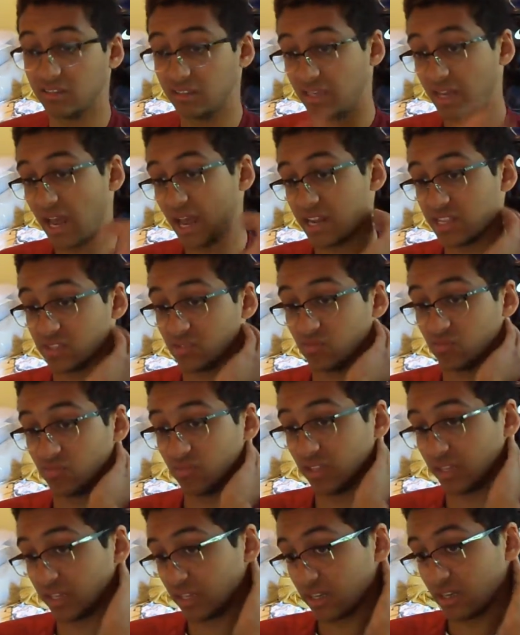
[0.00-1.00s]
That is
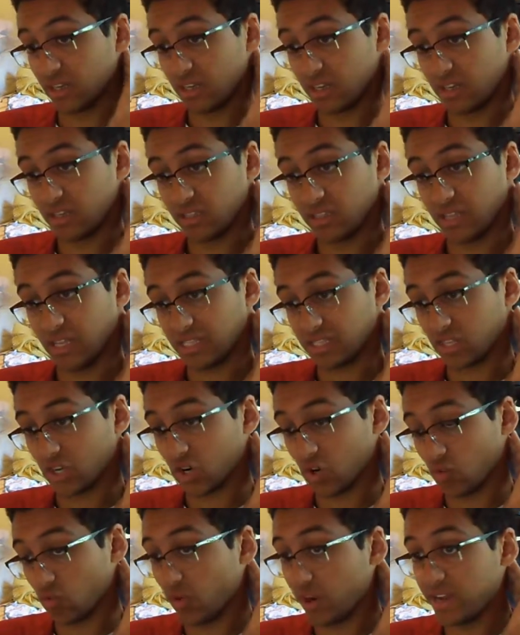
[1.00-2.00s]
like that's
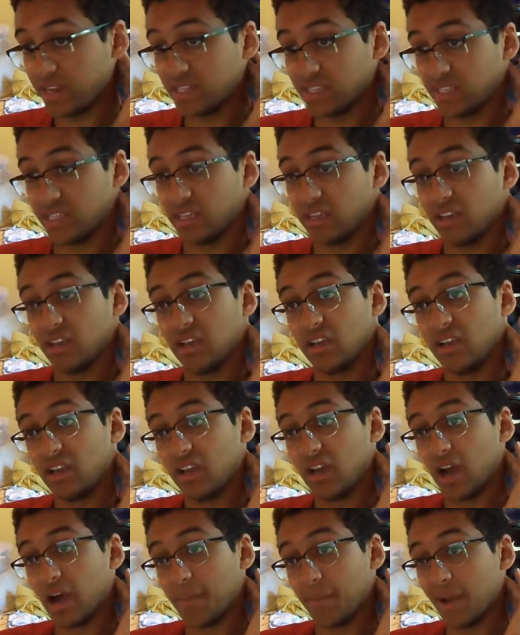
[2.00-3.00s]
crazy.
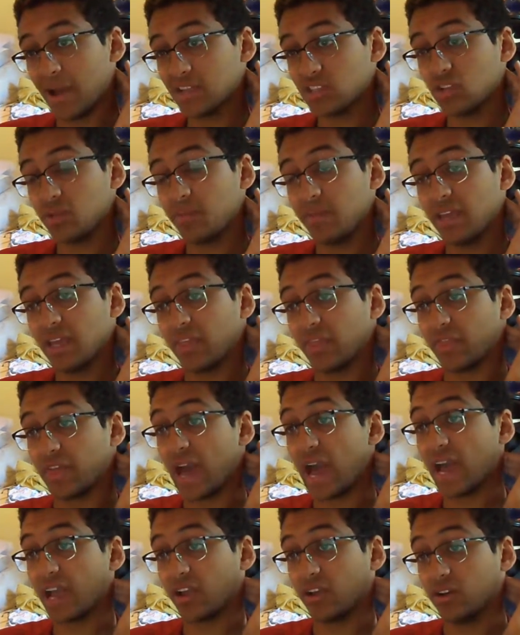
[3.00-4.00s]
Imagine being
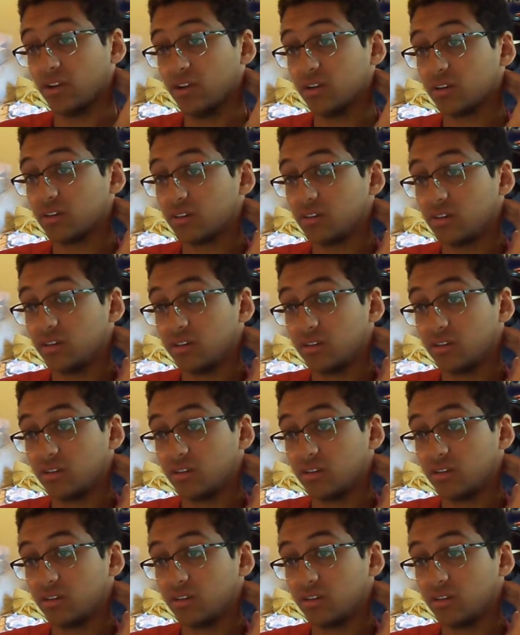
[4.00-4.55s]
that good.